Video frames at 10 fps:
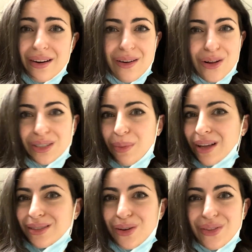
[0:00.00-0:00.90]
It all
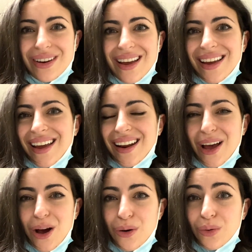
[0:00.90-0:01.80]
depends on the night and
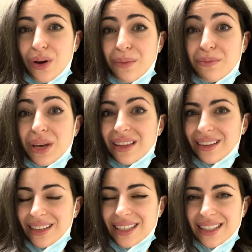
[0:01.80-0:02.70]
how big the
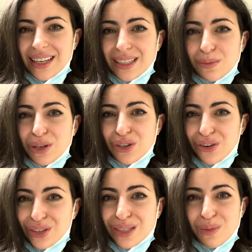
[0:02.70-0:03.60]
list is, but
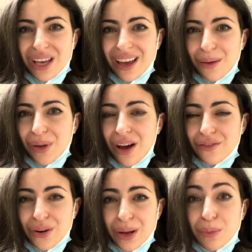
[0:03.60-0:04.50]
generally speaking I'm
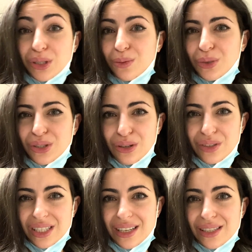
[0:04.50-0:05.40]
covering multiple
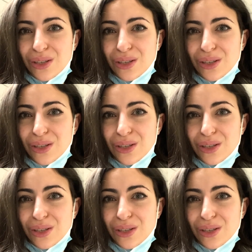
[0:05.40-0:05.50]
services.